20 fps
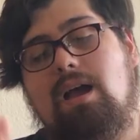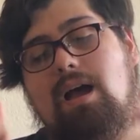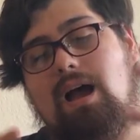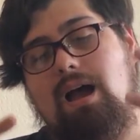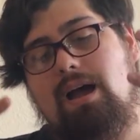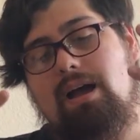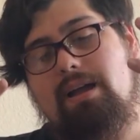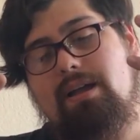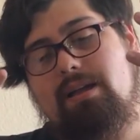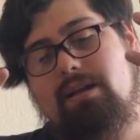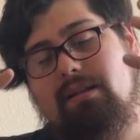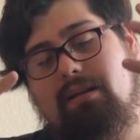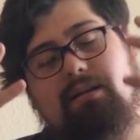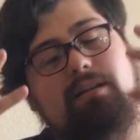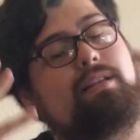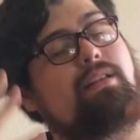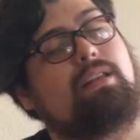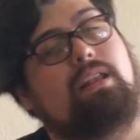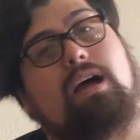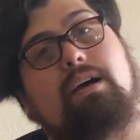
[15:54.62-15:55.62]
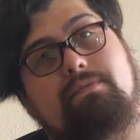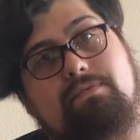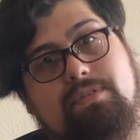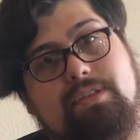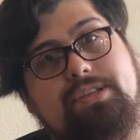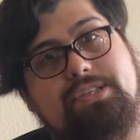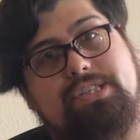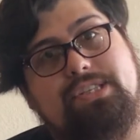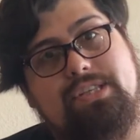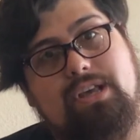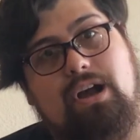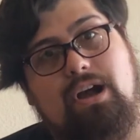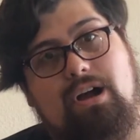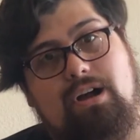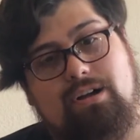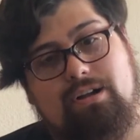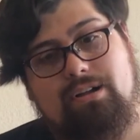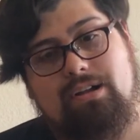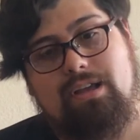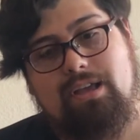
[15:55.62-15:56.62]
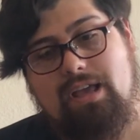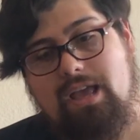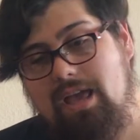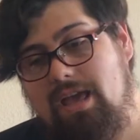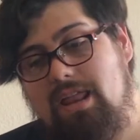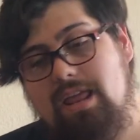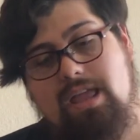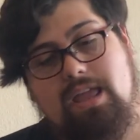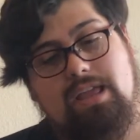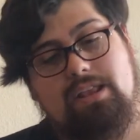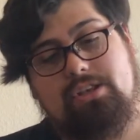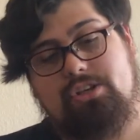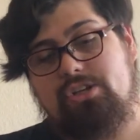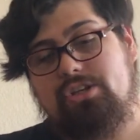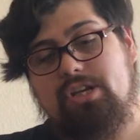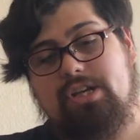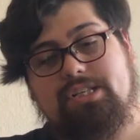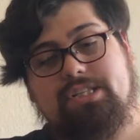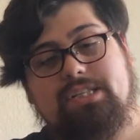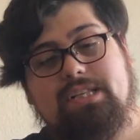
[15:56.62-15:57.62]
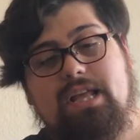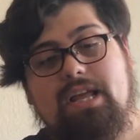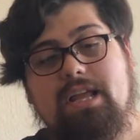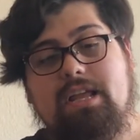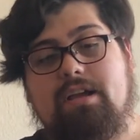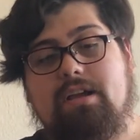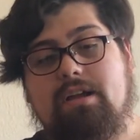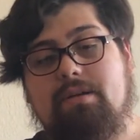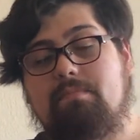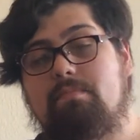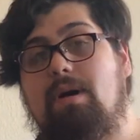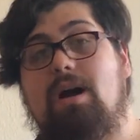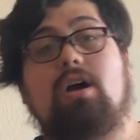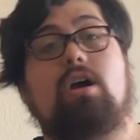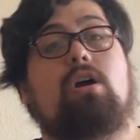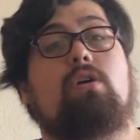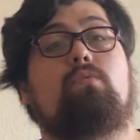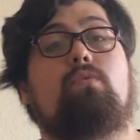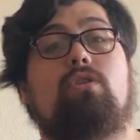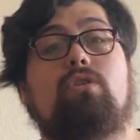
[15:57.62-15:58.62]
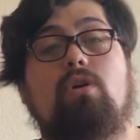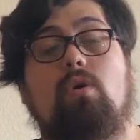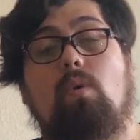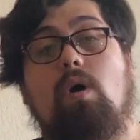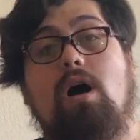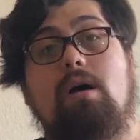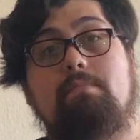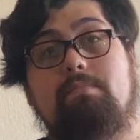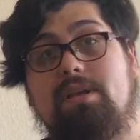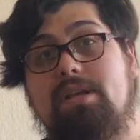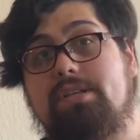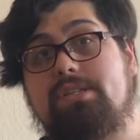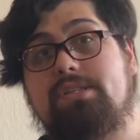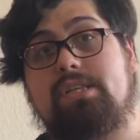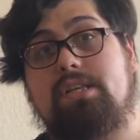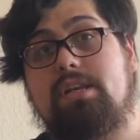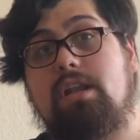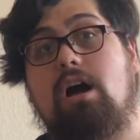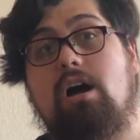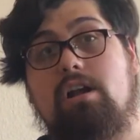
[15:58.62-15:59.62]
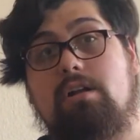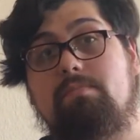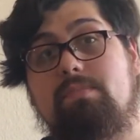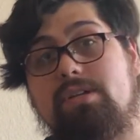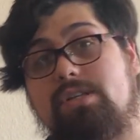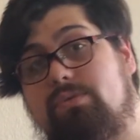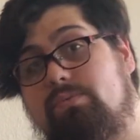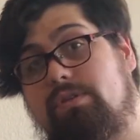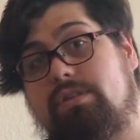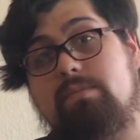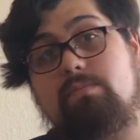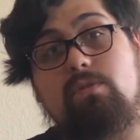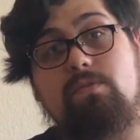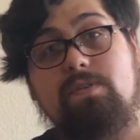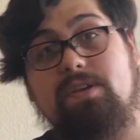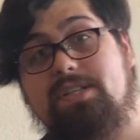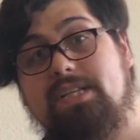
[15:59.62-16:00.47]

I love this song. It just like My Heart Will Go On being synonymous with the movie